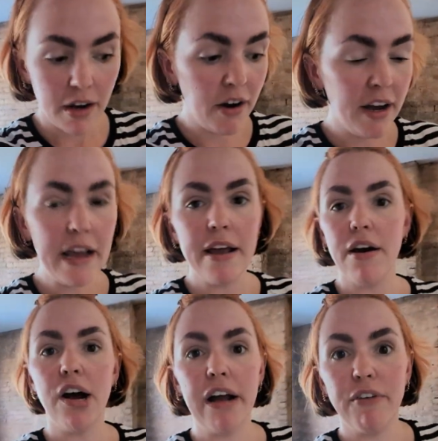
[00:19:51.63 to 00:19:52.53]
I
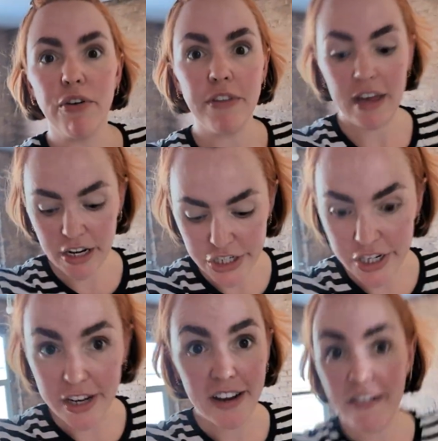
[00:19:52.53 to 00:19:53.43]
haven't got the
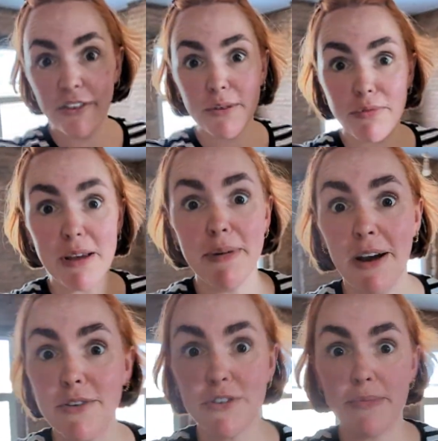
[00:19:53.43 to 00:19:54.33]
energy, I haven't got the brain
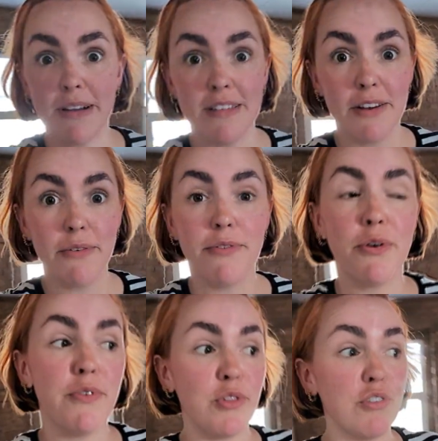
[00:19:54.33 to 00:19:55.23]
power to do it myself,
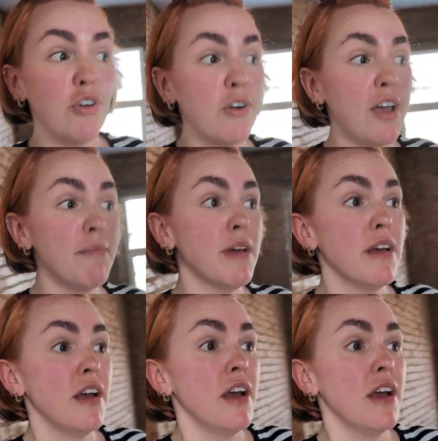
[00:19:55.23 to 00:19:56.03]
nor have I got the time.